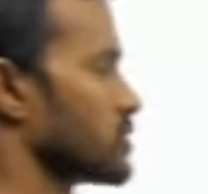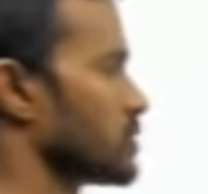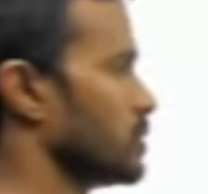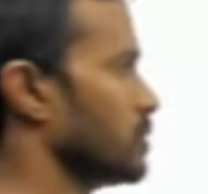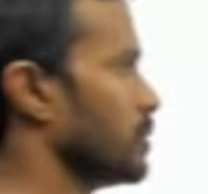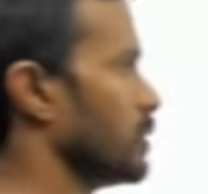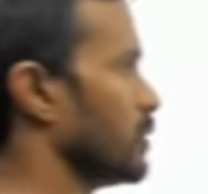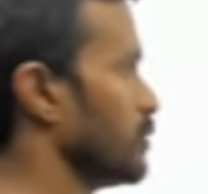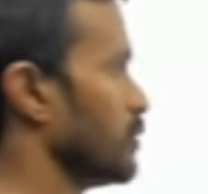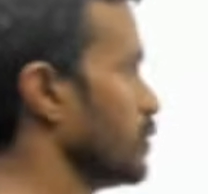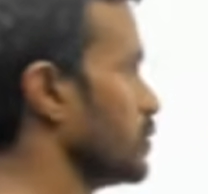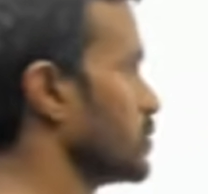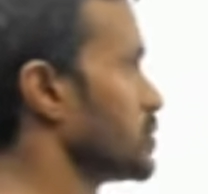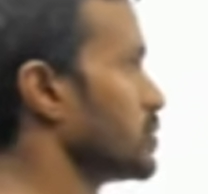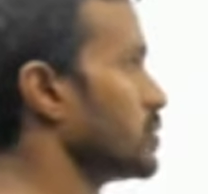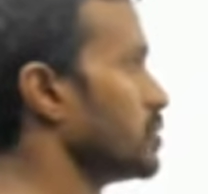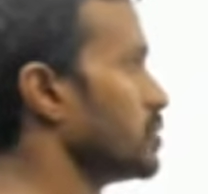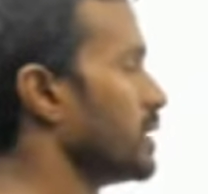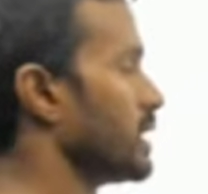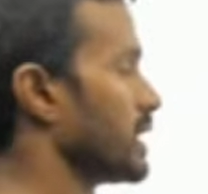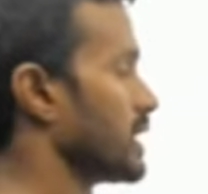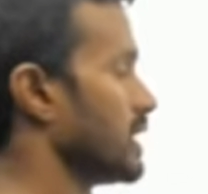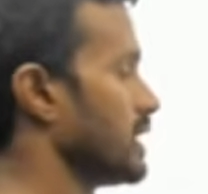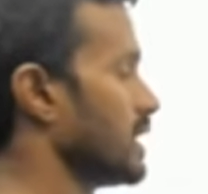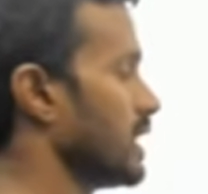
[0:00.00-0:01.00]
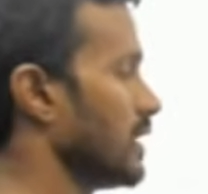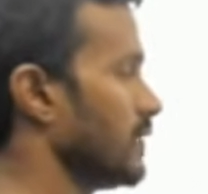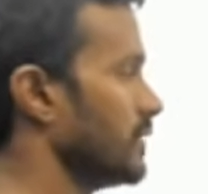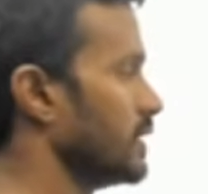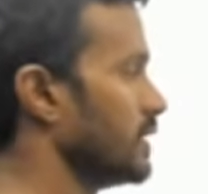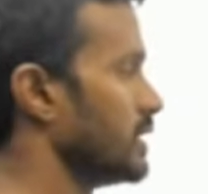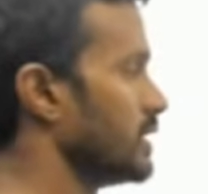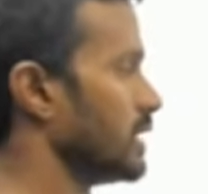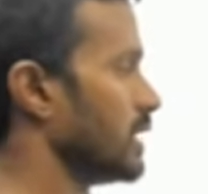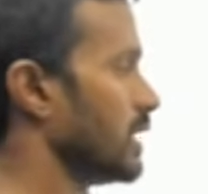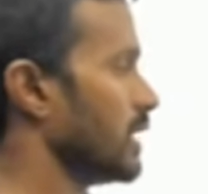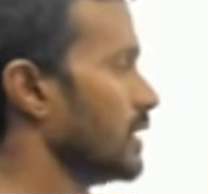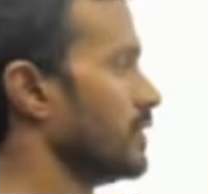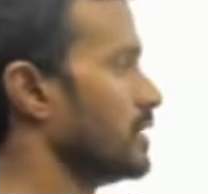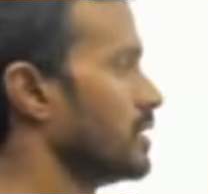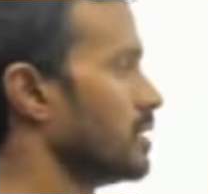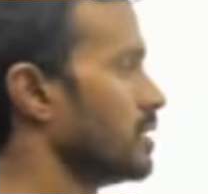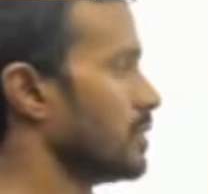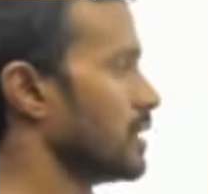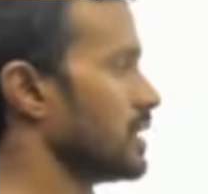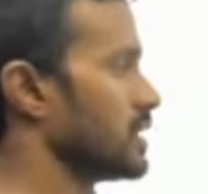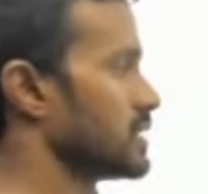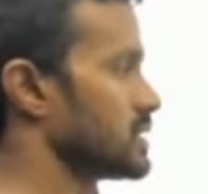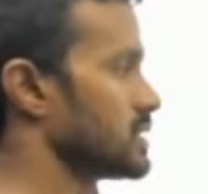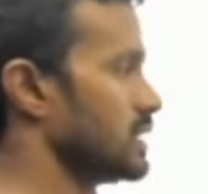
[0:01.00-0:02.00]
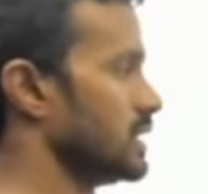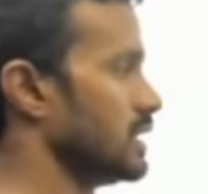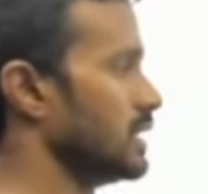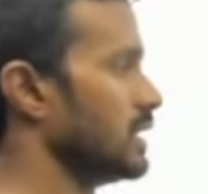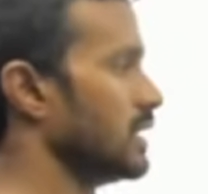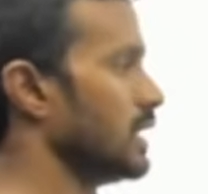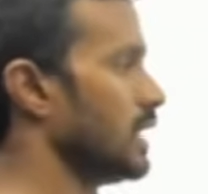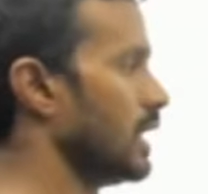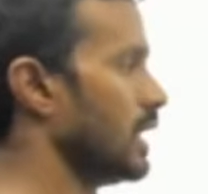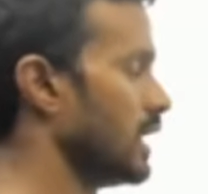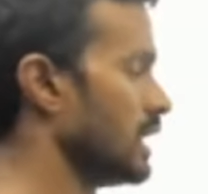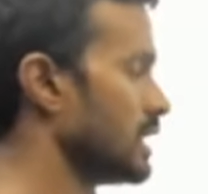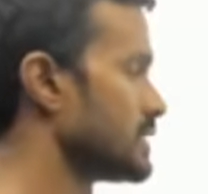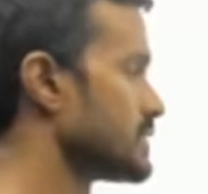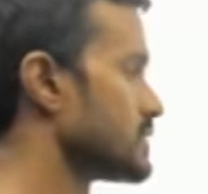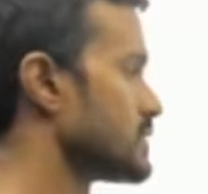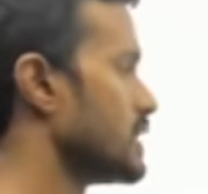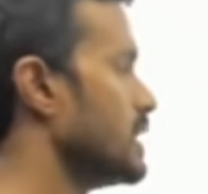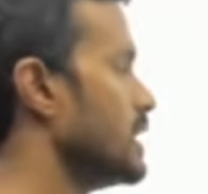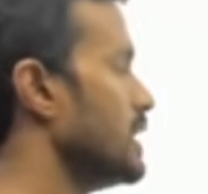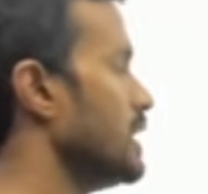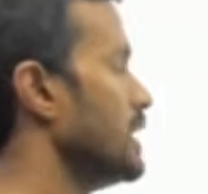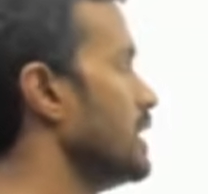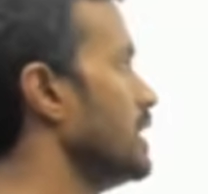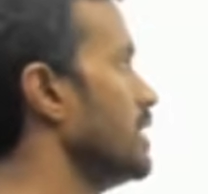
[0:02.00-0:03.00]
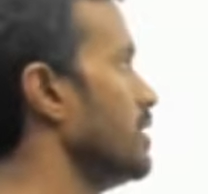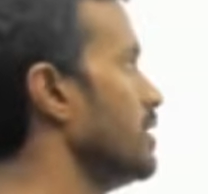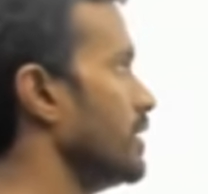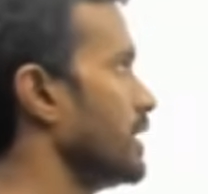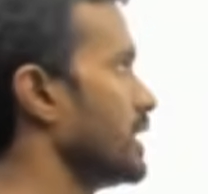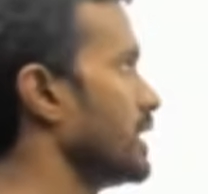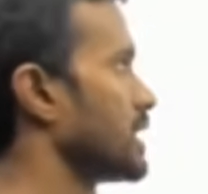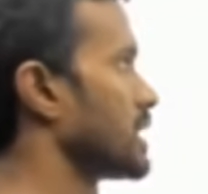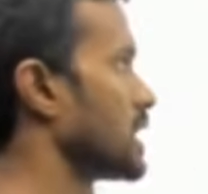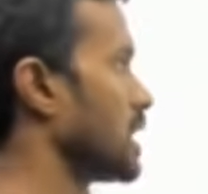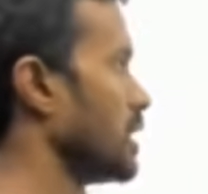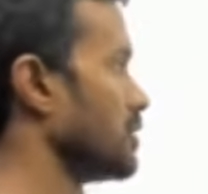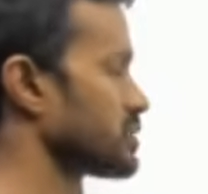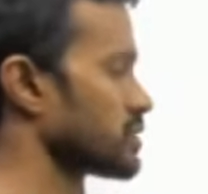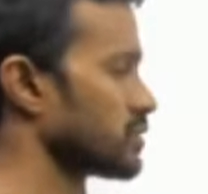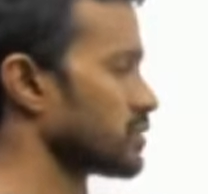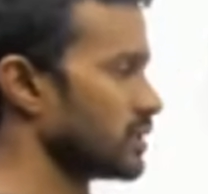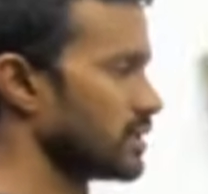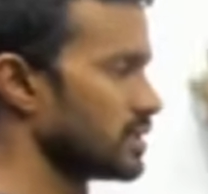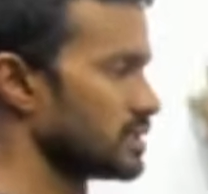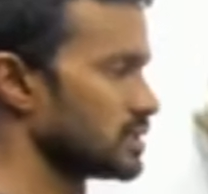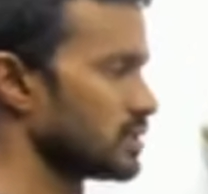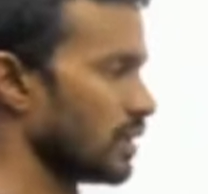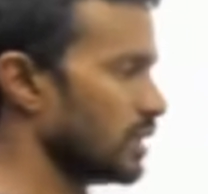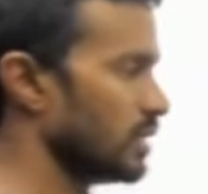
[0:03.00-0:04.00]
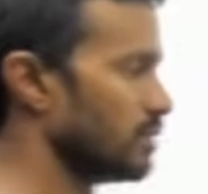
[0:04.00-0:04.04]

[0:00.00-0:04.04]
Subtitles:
not sure about wushu, but in other martial arts, when it comes to this